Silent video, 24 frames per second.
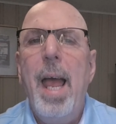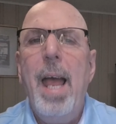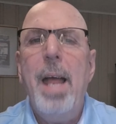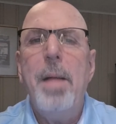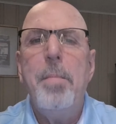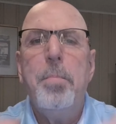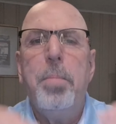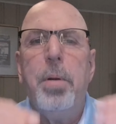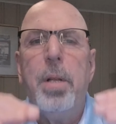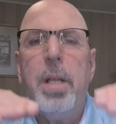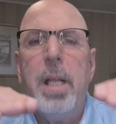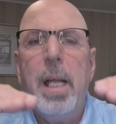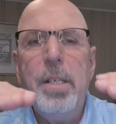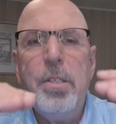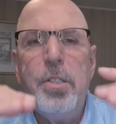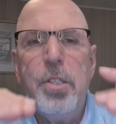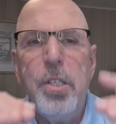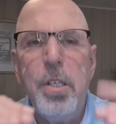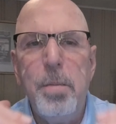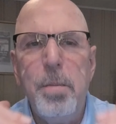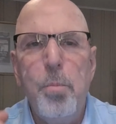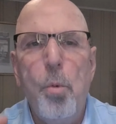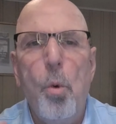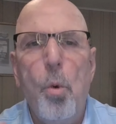and
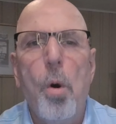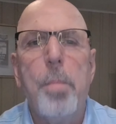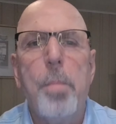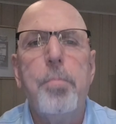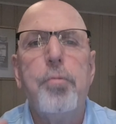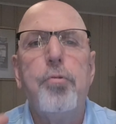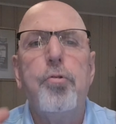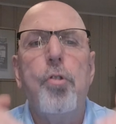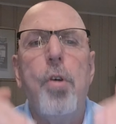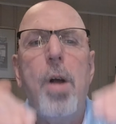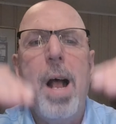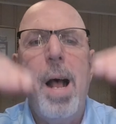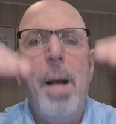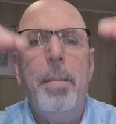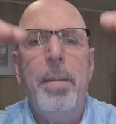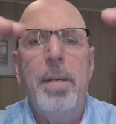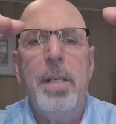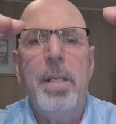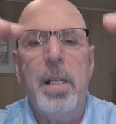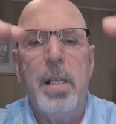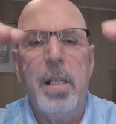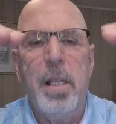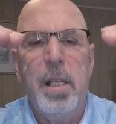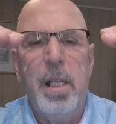place it more
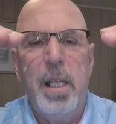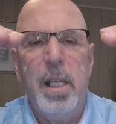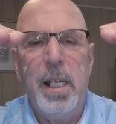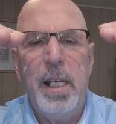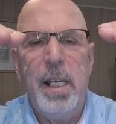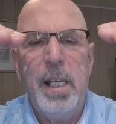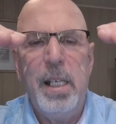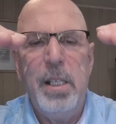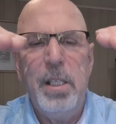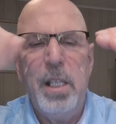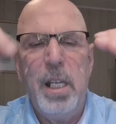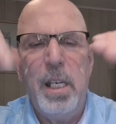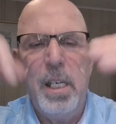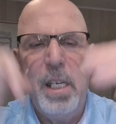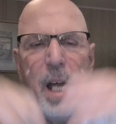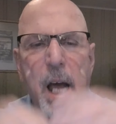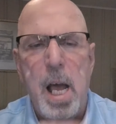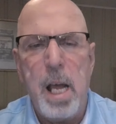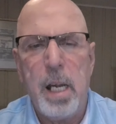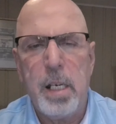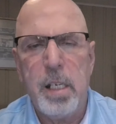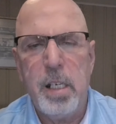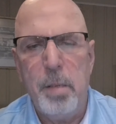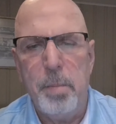prominently in the
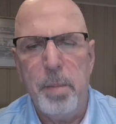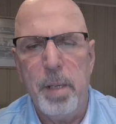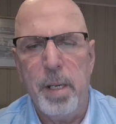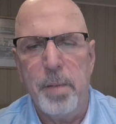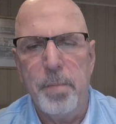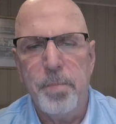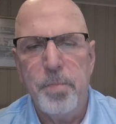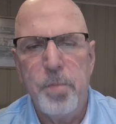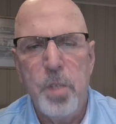document.